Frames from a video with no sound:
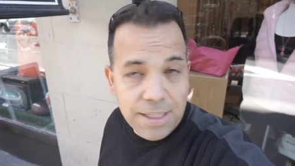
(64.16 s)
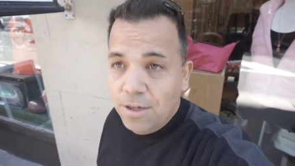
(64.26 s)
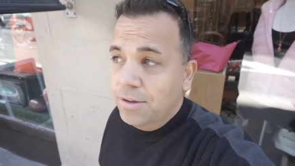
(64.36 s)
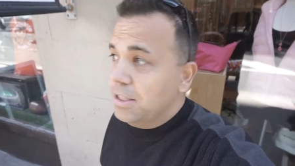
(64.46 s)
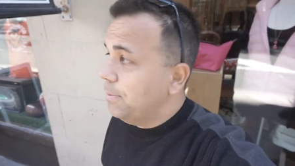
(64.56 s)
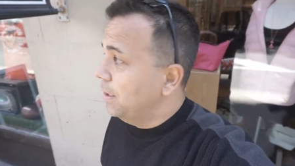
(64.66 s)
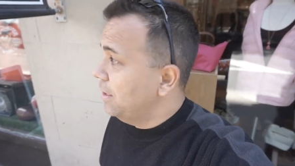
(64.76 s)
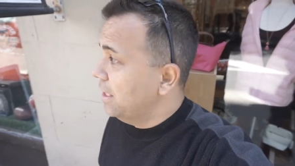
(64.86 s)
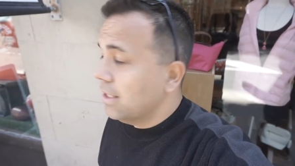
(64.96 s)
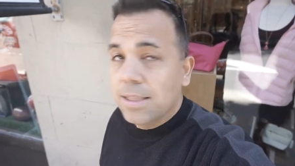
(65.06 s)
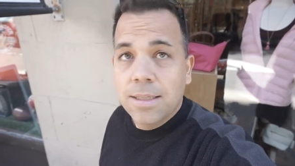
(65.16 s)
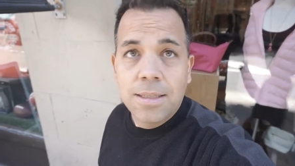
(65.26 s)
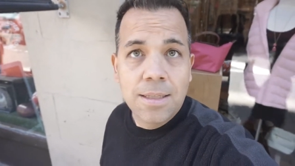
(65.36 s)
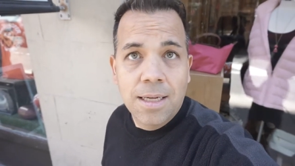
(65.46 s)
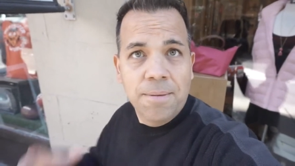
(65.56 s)
and all these buildings,
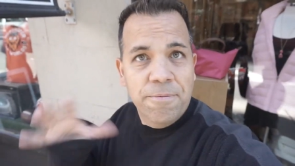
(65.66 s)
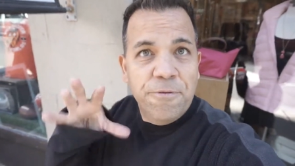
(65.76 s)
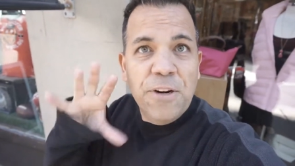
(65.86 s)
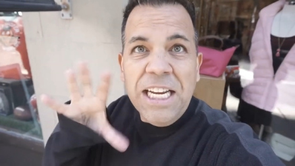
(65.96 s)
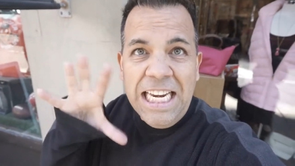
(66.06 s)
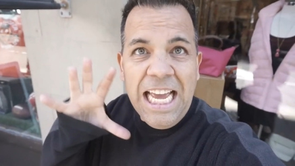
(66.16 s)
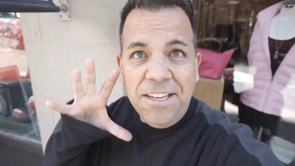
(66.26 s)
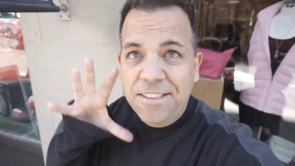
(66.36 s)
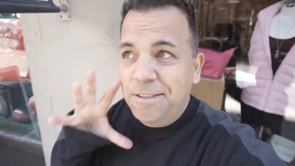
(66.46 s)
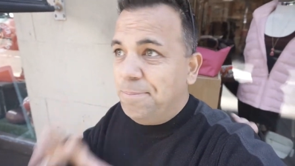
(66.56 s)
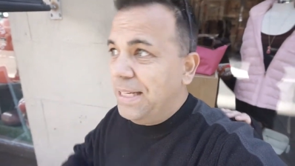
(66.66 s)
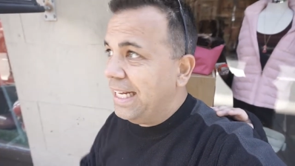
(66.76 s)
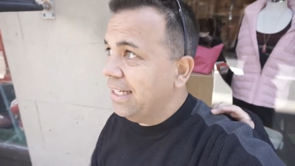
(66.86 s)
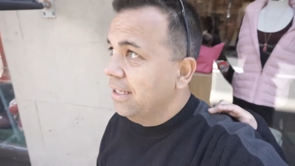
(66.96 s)
freaking out a little bit.